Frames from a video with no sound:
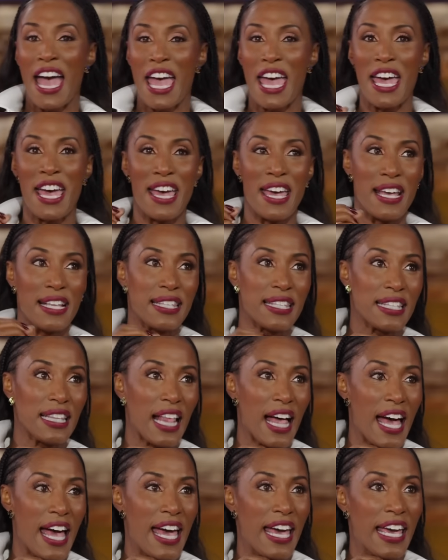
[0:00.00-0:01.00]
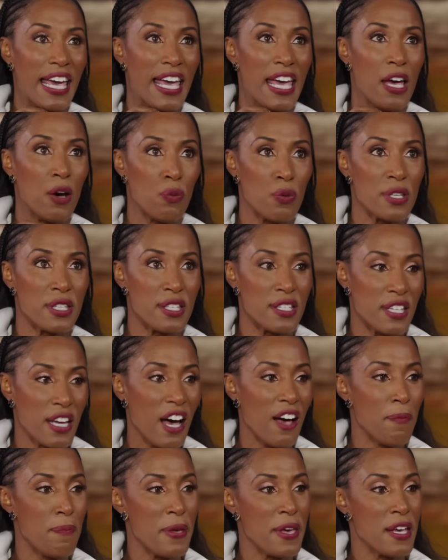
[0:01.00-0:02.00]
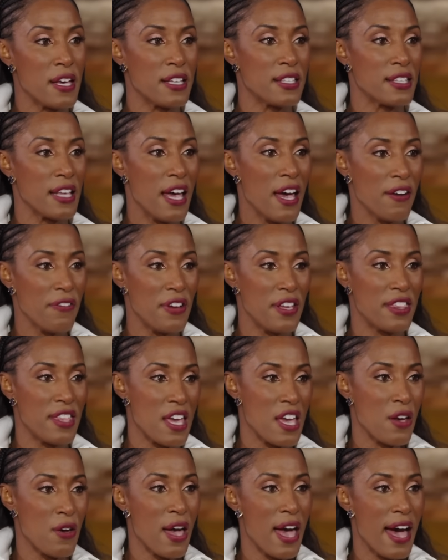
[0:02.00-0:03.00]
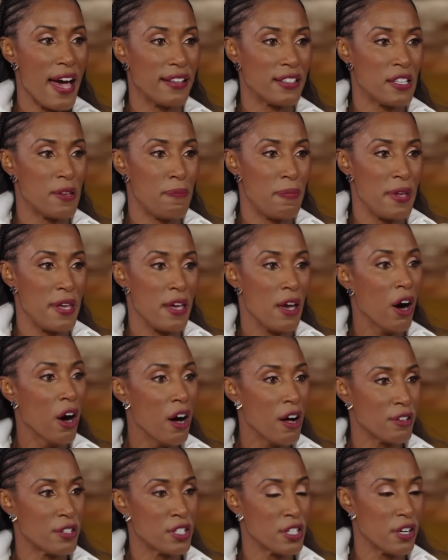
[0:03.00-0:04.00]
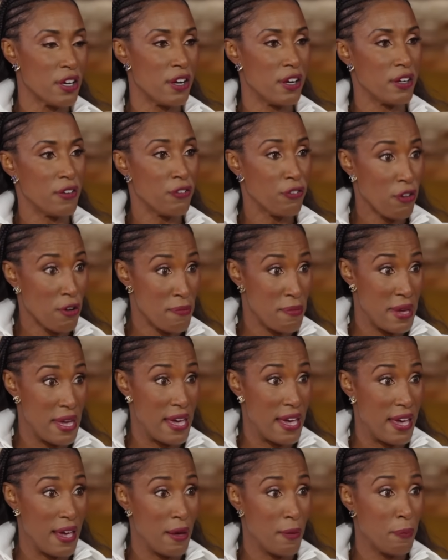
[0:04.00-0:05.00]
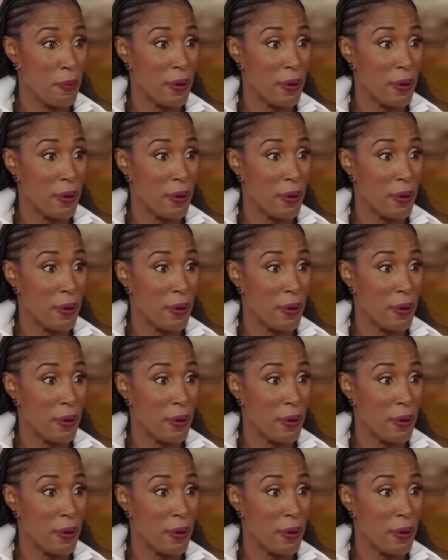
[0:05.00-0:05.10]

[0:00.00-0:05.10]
it, it's like it was tough because everything had to be altered for me, mm-hmm.